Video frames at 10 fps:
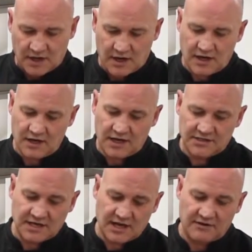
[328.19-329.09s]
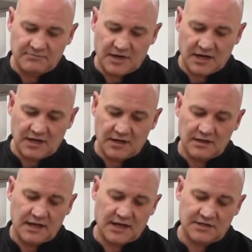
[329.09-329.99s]
I like to have my
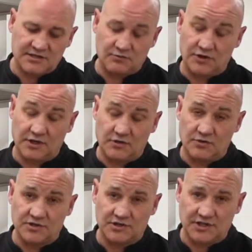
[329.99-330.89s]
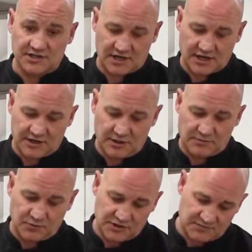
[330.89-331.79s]
eggs what they call sunny side
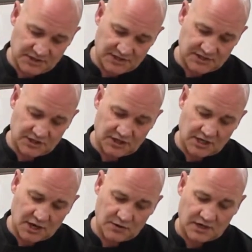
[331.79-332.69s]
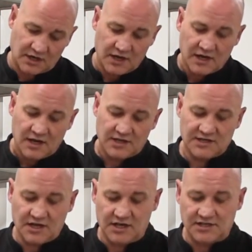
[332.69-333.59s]
up, which means that the yolk
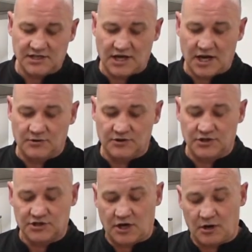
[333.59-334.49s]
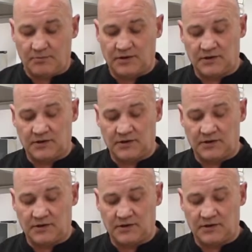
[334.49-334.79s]
is nice and yellow on the top.